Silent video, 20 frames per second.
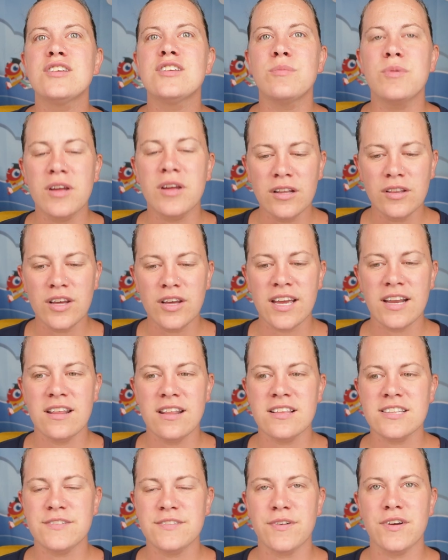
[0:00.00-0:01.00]
So I'm gonna look
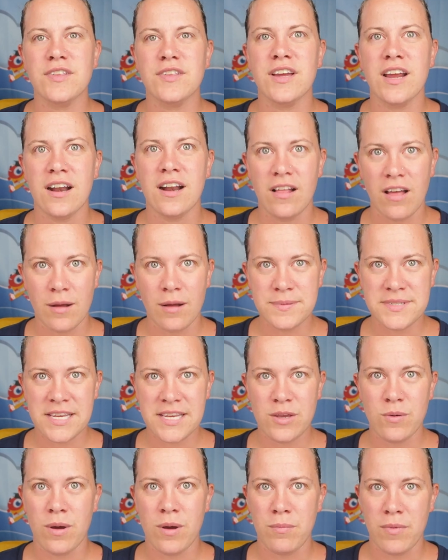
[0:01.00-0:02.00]
into this further and I'll
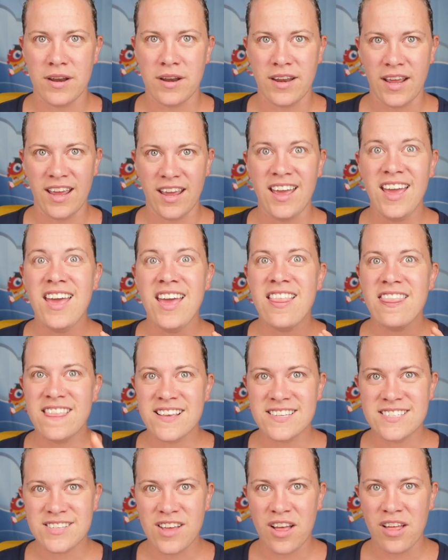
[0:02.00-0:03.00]
update you on Monday.
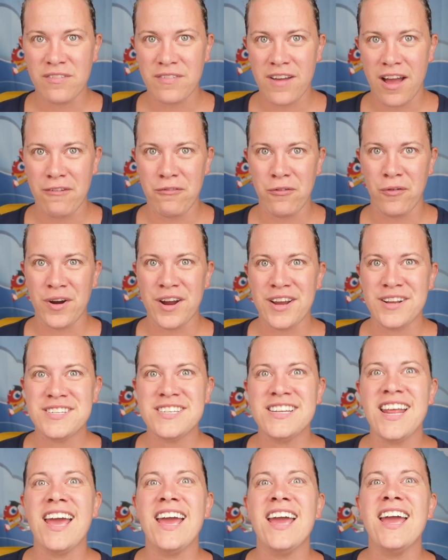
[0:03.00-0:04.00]
This is all I've got for you
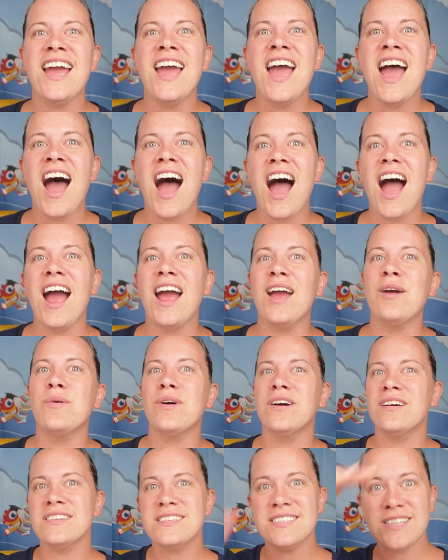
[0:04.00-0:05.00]
today. I
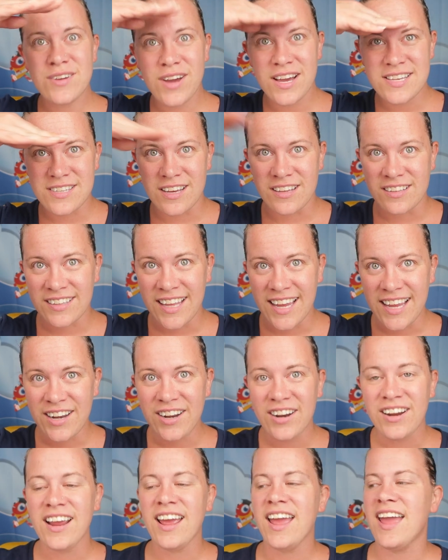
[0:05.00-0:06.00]
will see you guys all
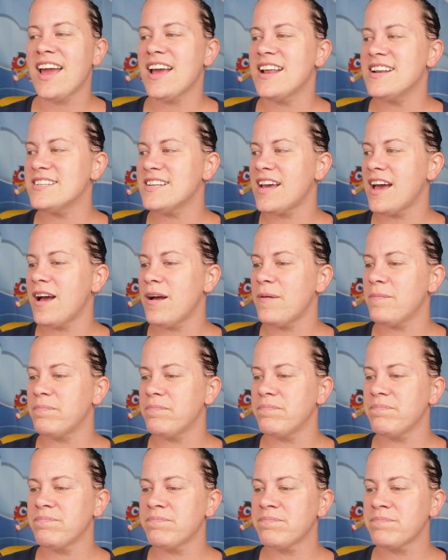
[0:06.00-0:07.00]
later, and
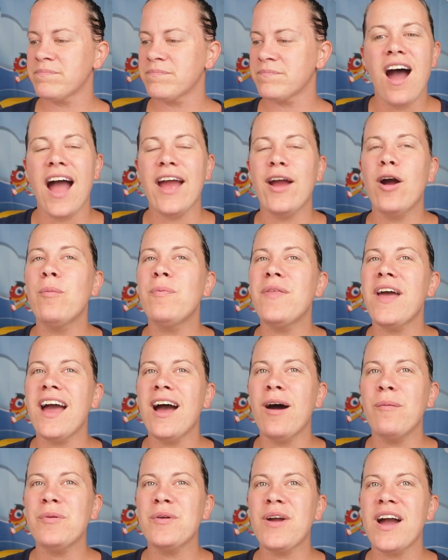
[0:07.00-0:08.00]
I hope
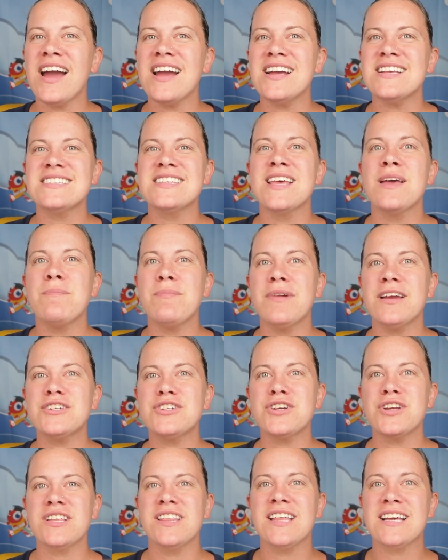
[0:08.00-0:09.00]
that helped you guys. Make
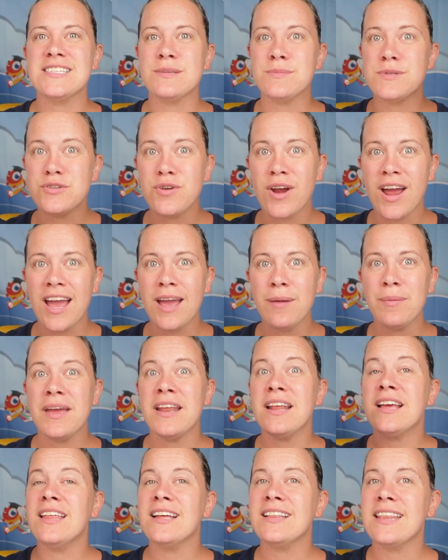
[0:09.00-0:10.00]
sure you click subscribe
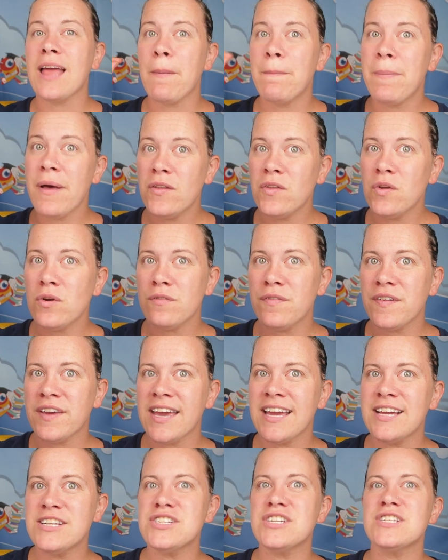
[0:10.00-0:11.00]
and click that bell
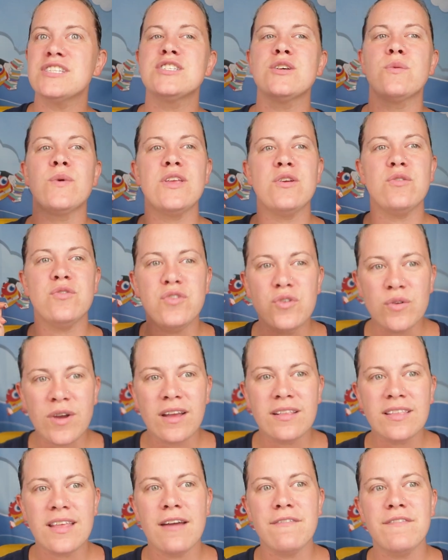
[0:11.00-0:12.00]
notification so when you do
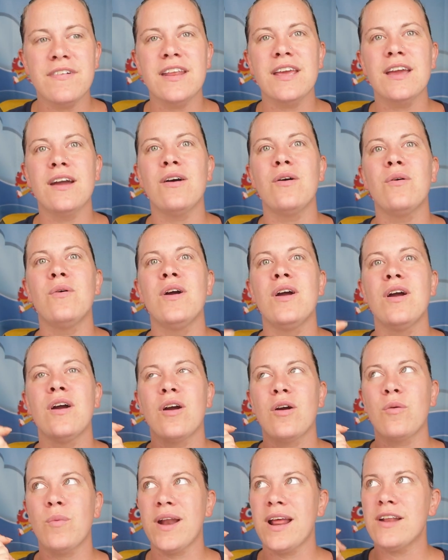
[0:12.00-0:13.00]
get that video,
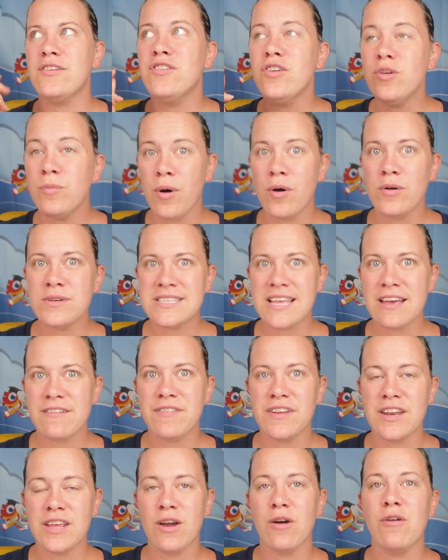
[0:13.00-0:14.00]
or when I do post
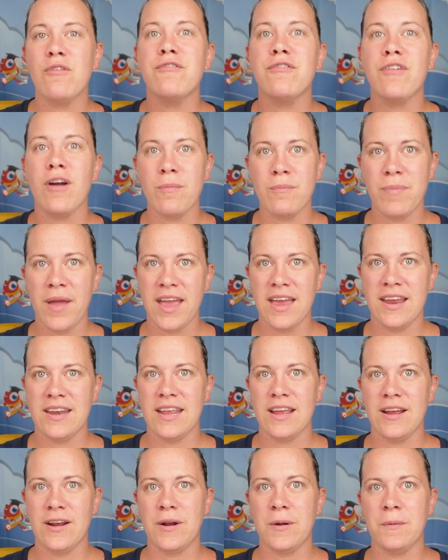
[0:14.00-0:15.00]
that video from
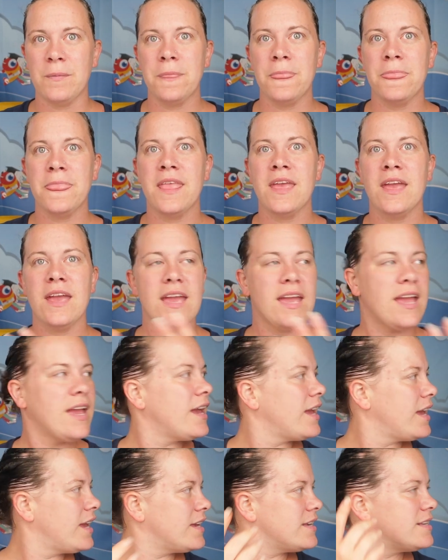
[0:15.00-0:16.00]
Payoneer,
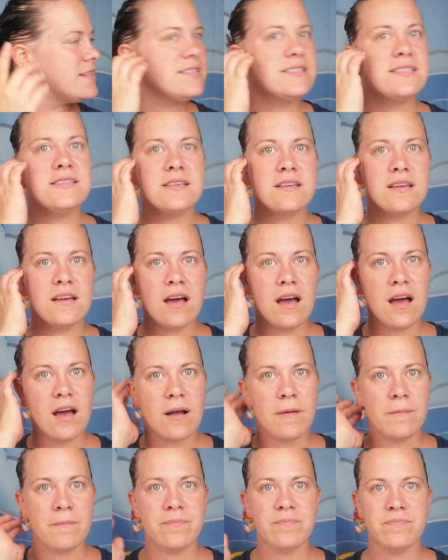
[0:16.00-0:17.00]
it is
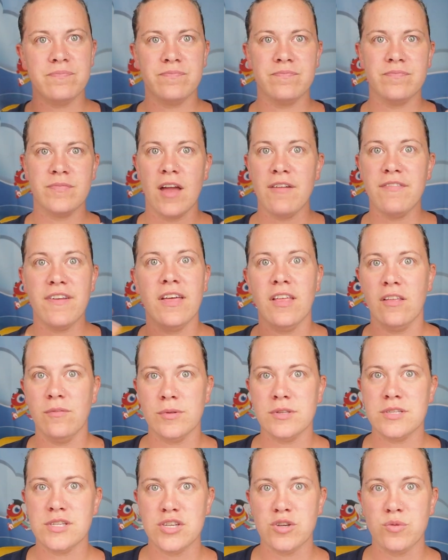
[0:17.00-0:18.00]

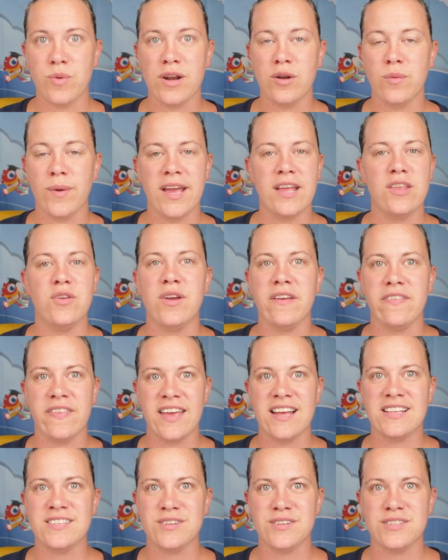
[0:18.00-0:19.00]
available to you right away and you get
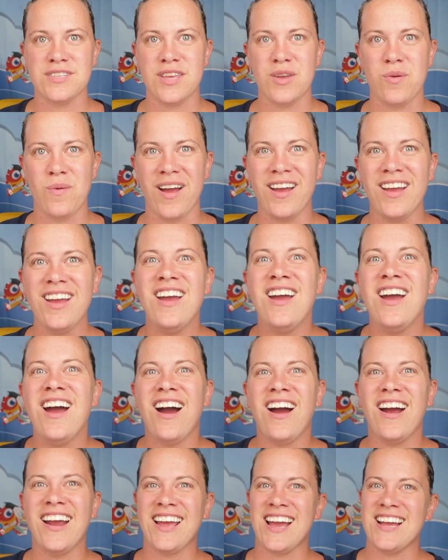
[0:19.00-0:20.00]
the answers that you want. All
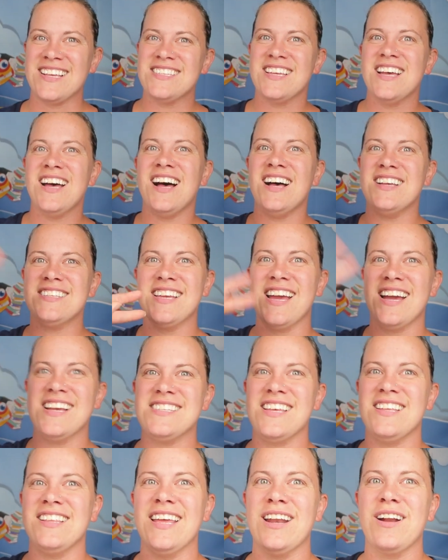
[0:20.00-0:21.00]
right guys, I'll see you
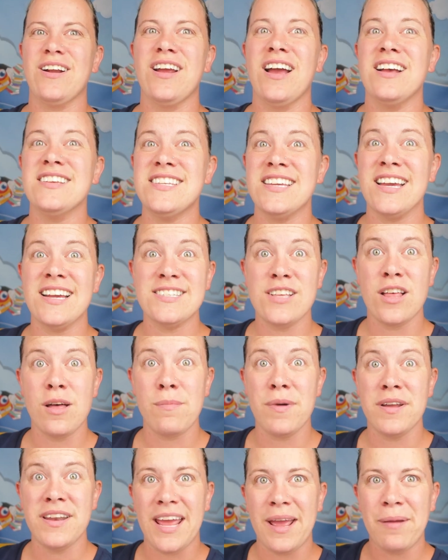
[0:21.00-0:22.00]
guys all later. I'll see you guys all
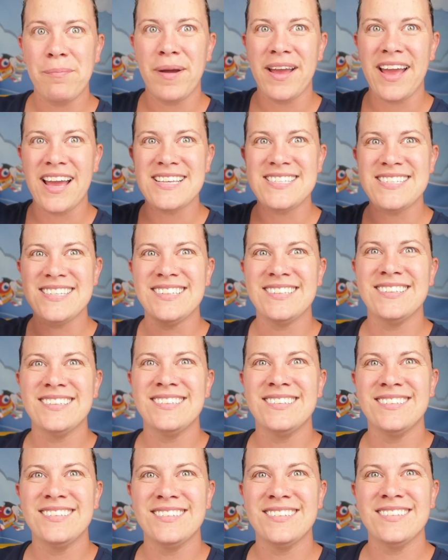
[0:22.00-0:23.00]
on Monday. Bye guys.